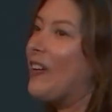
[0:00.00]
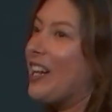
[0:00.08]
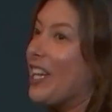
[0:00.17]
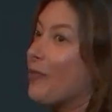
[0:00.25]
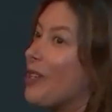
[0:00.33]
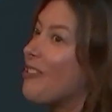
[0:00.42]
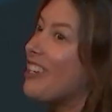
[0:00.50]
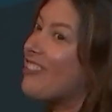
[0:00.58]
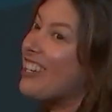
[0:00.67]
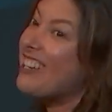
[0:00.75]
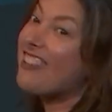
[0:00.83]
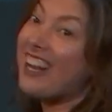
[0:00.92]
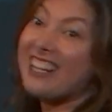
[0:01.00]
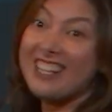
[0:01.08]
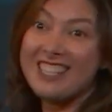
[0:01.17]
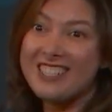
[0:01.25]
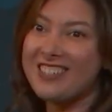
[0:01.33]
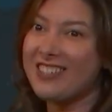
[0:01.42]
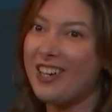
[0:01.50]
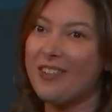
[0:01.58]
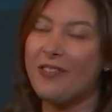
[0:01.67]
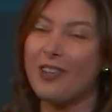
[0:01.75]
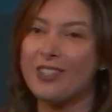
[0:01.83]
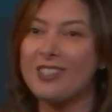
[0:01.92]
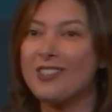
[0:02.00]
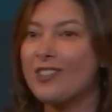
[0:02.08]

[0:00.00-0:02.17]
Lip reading: it will be really reckless of us